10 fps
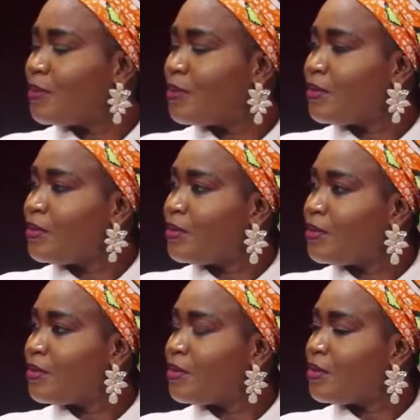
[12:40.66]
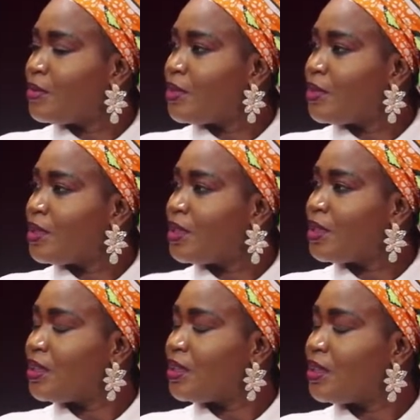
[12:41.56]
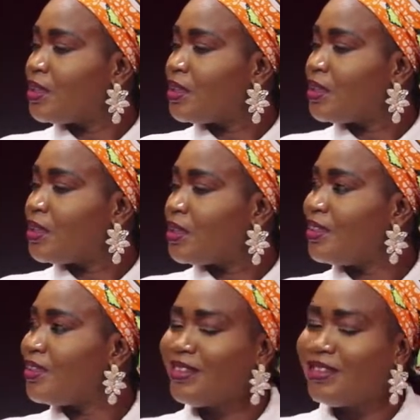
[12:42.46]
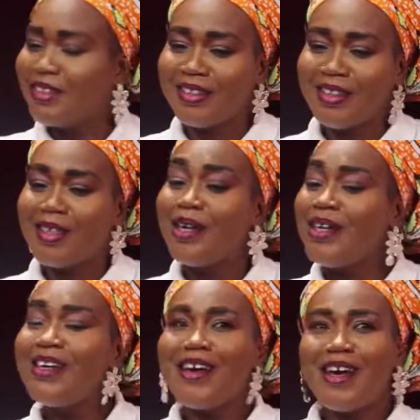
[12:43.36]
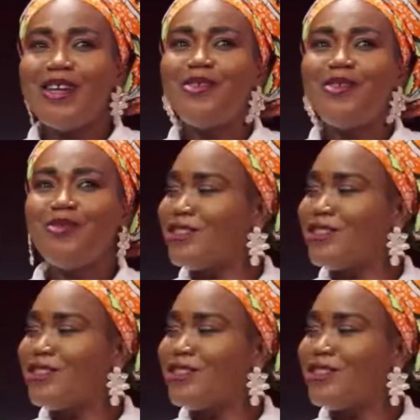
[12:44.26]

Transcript: Right. So, I mean, it looks big, it's ambitious,